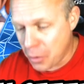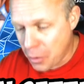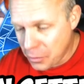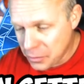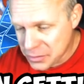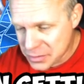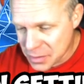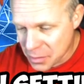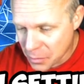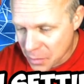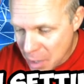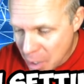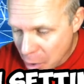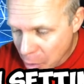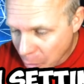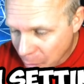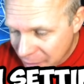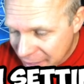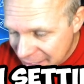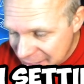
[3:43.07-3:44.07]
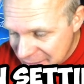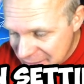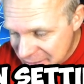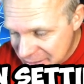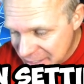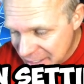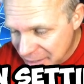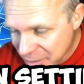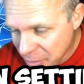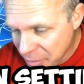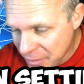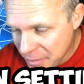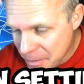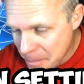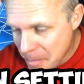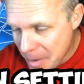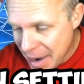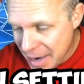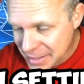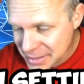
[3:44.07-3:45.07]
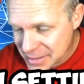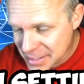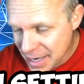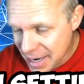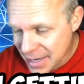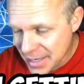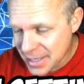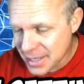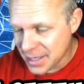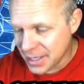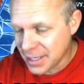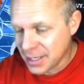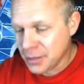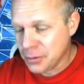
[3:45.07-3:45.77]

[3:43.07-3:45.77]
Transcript: Also, we got a single on the backside,